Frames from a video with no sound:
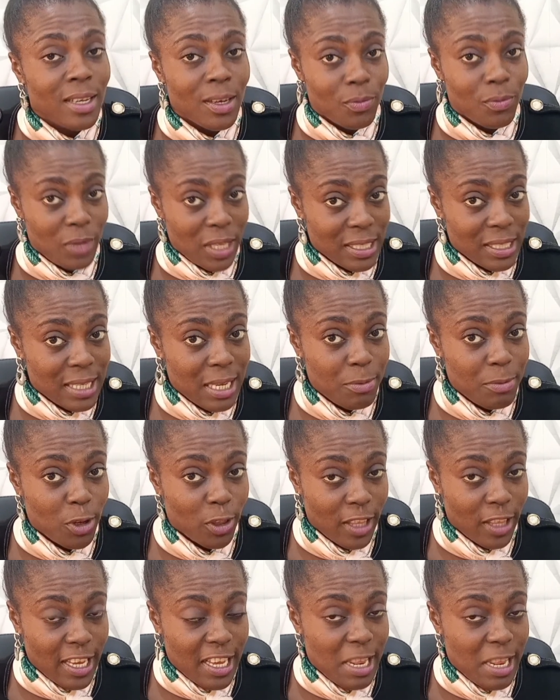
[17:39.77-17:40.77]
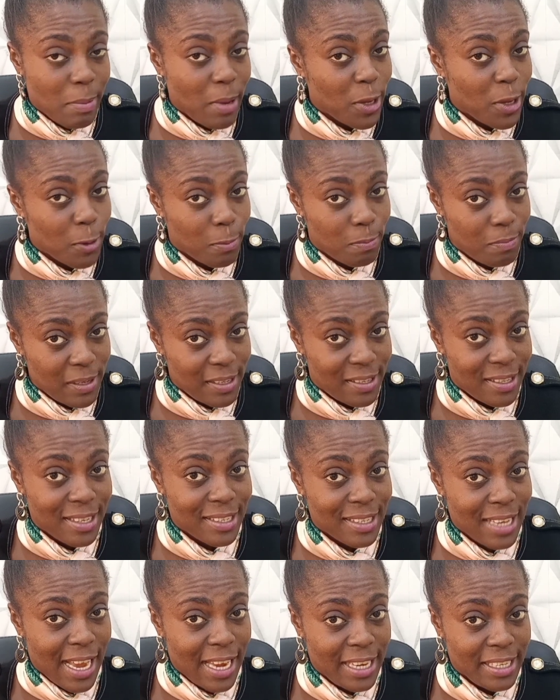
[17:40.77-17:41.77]
next time you're thinking about your
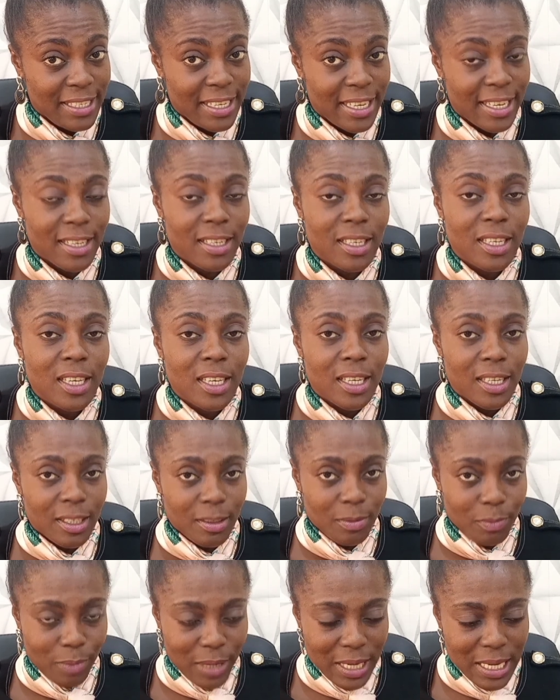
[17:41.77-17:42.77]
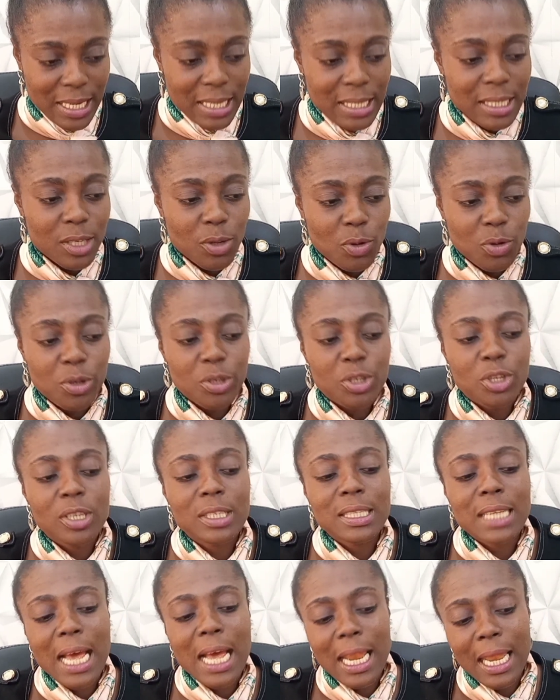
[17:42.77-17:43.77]
business idea, please could you
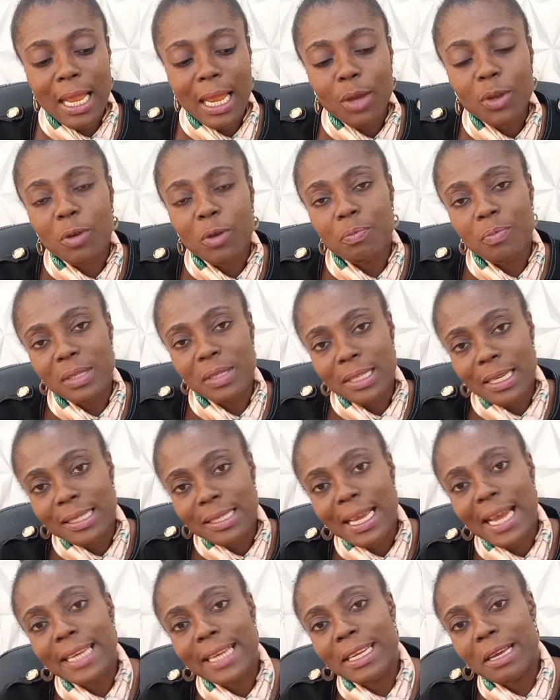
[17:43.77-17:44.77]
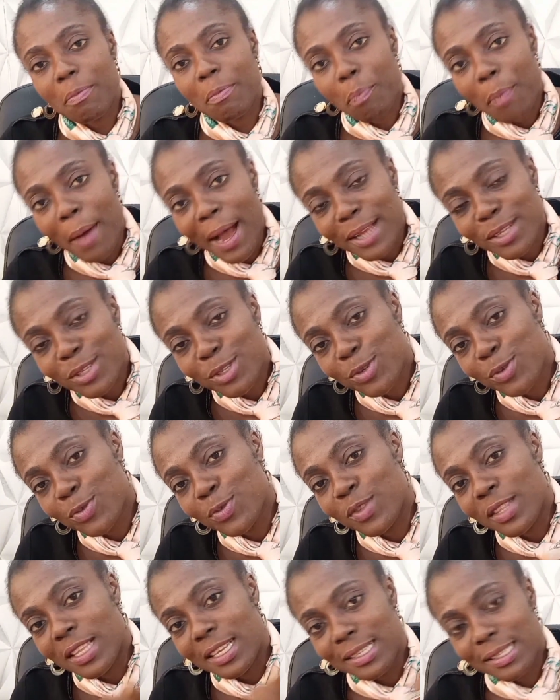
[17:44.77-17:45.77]
just allow your business idea pass through
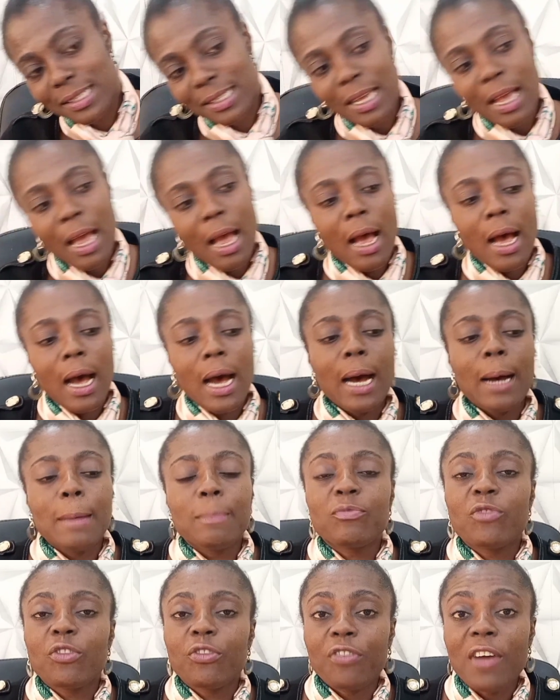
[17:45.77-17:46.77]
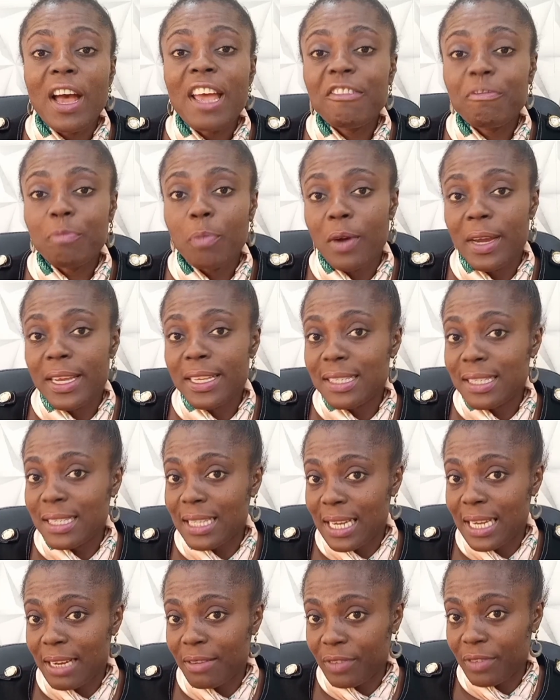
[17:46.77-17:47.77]
this 5 points
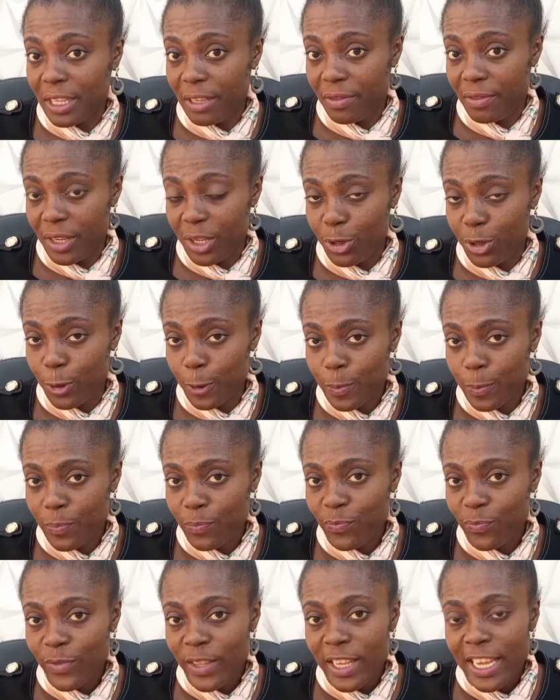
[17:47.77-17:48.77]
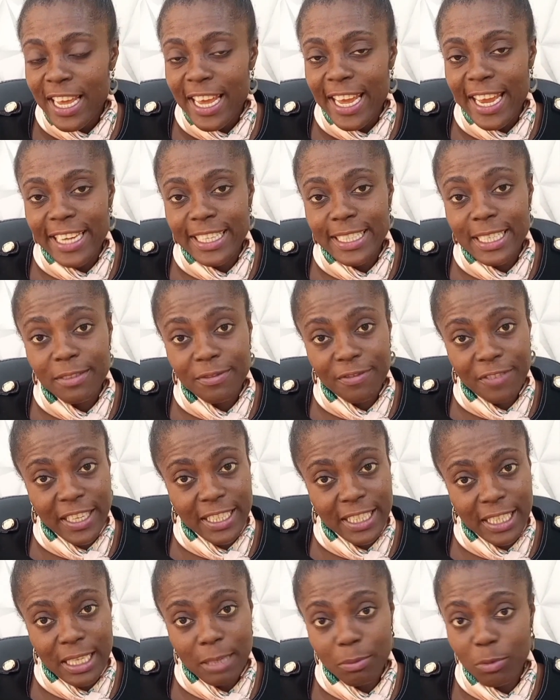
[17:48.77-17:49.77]
that I've given you, and then finally I'm